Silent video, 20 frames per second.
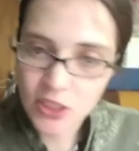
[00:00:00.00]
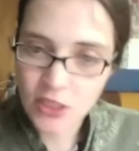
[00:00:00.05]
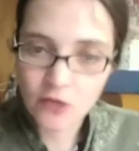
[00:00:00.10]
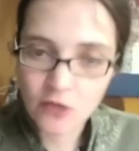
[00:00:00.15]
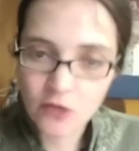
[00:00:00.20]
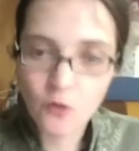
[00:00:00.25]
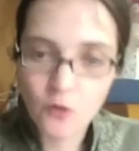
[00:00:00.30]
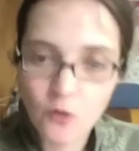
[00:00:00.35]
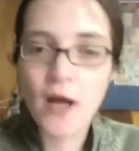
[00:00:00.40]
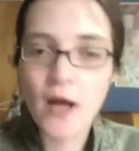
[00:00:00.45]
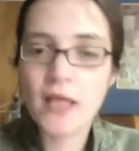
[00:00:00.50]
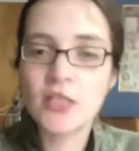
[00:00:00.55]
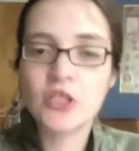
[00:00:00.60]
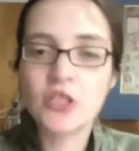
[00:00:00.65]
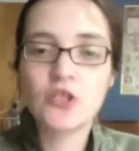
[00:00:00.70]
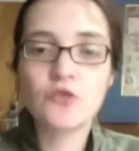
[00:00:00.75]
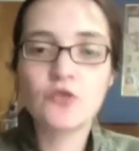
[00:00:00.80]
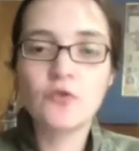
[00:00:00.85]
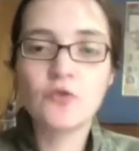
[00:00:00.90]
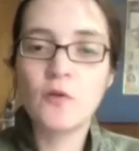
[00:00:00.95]
You know, white
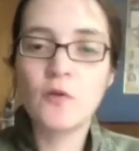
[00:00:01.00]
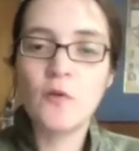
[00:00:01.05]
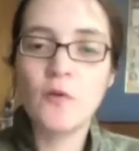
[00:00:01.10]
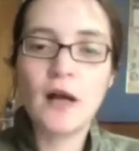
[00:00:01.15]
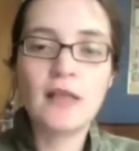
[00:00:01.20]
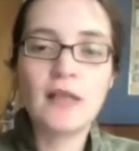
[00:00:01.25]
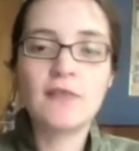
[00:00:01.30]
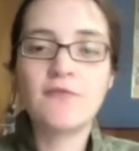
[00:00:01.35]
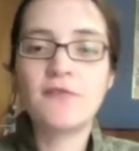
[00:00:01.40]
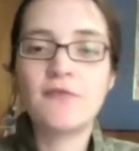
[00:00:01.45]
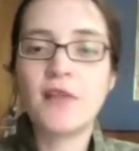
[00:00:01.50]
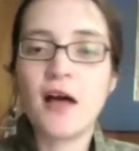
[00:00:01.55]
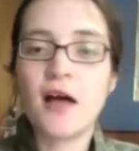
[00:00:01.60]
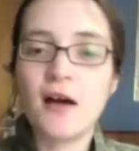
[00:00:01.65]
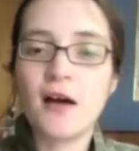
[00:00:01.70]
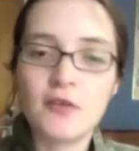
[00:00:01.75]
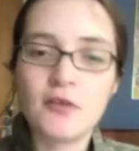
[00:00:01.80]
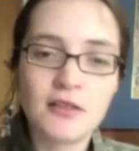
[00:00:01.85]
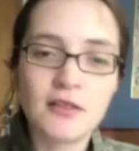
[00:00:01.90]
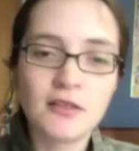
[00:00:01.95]
sugar, white flour.